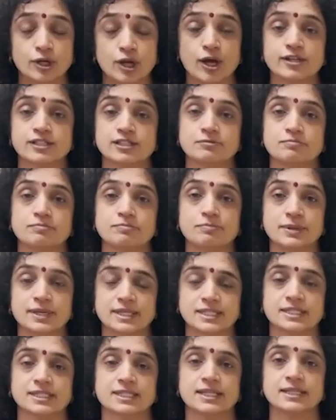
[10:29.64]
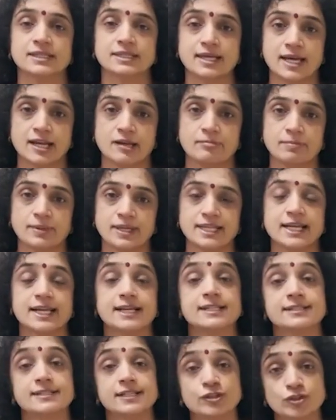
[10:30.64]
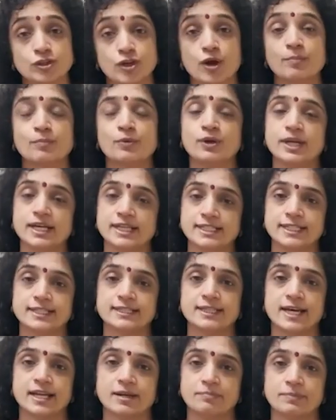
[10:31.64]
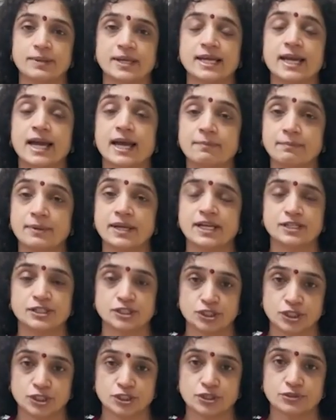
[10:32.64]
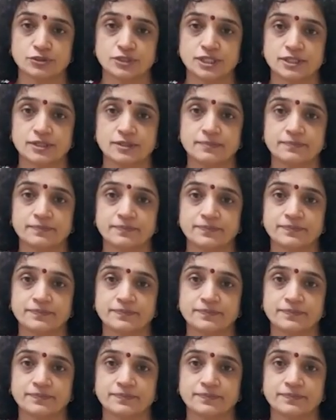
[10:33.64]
clot-busting therapy, that is a thrombolytic therapy, can be instituted.